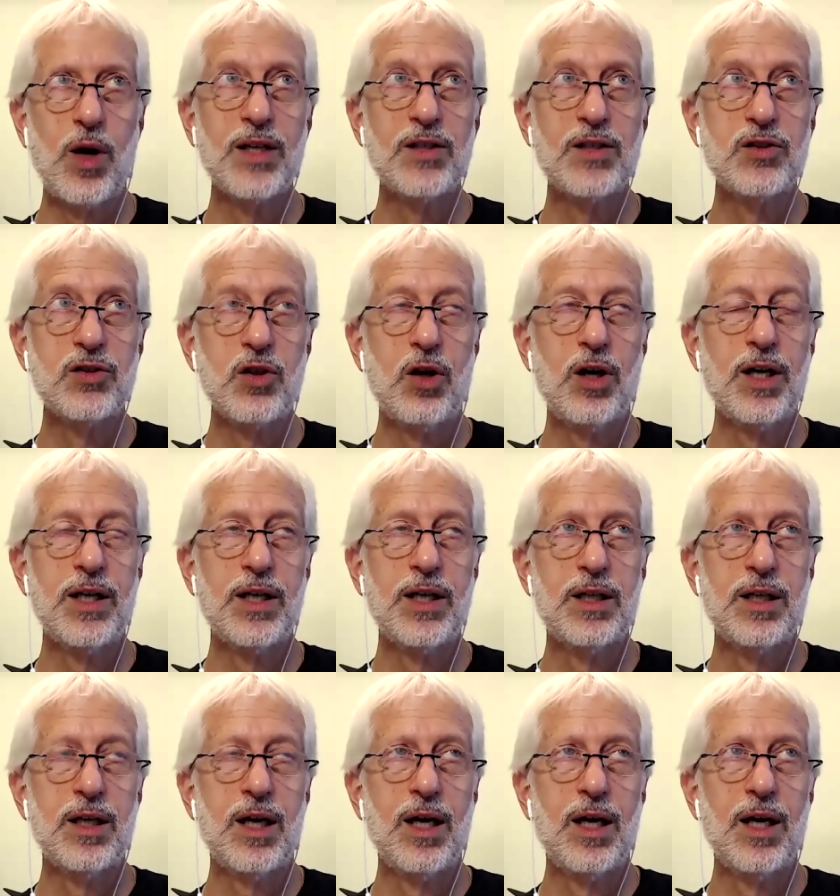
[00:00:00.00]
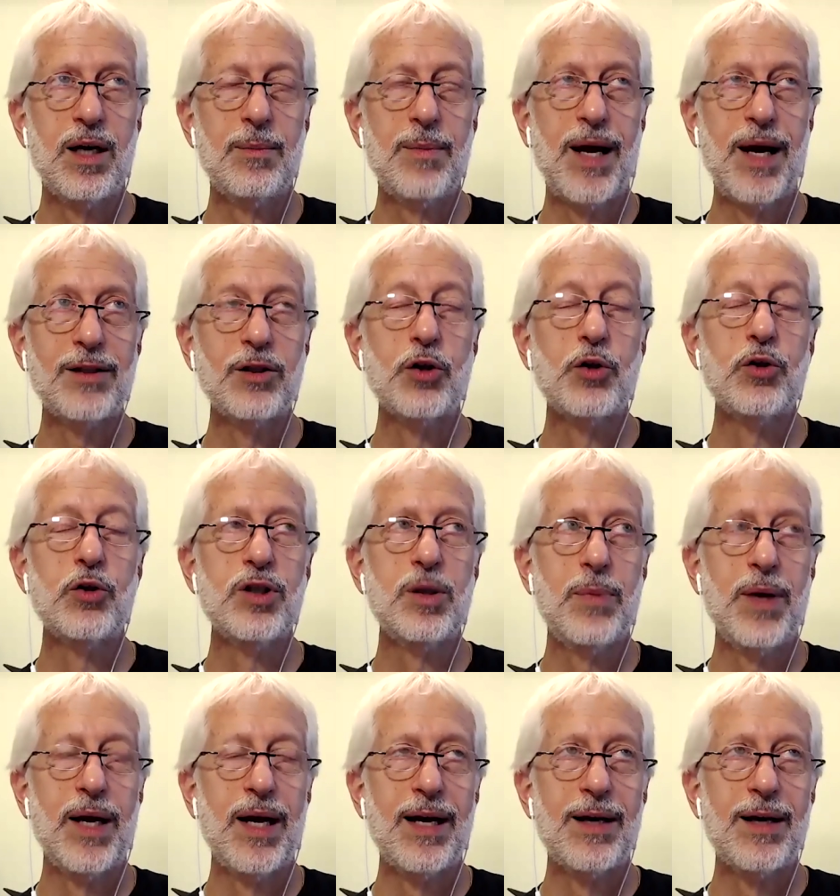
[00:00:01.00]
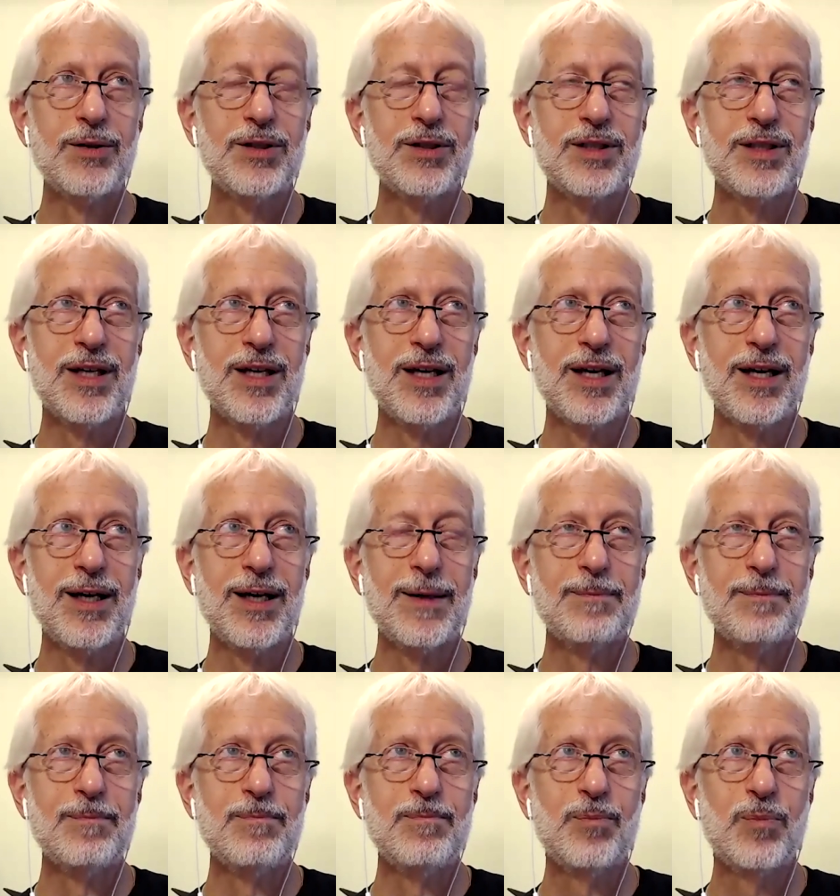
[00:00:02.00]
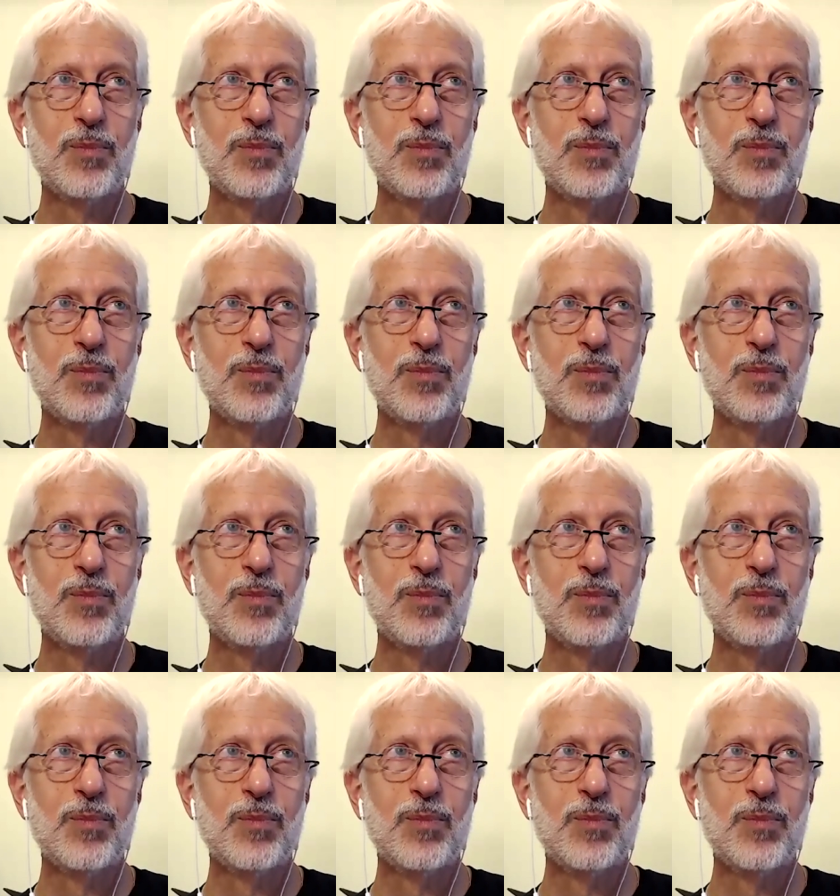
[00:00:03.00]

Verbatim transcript: I started um, I learned about um,